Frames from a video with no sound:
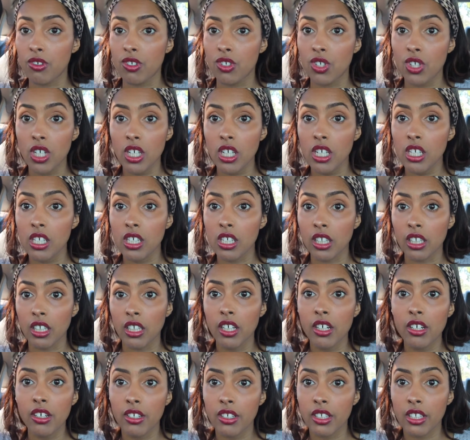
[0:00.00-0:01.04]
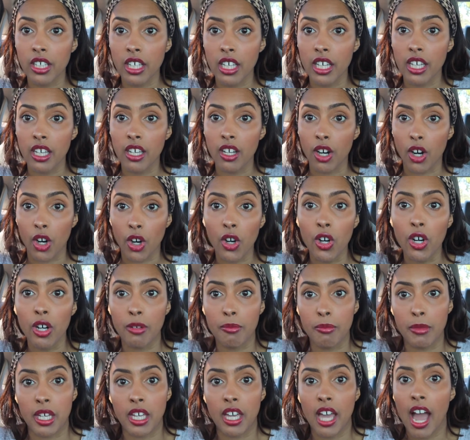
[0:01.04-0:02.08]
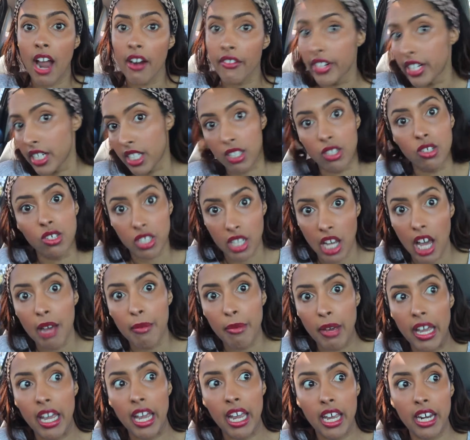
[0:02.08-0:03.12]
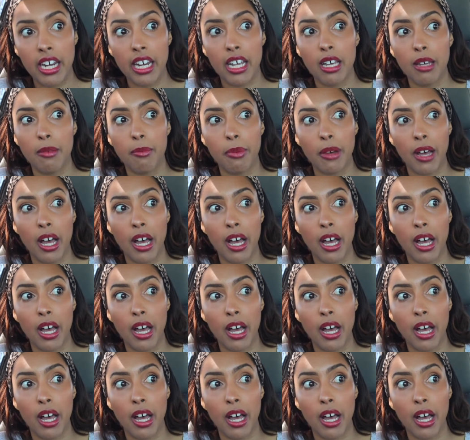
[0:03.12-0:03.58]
Cheese literally hurt me every single time I ate it,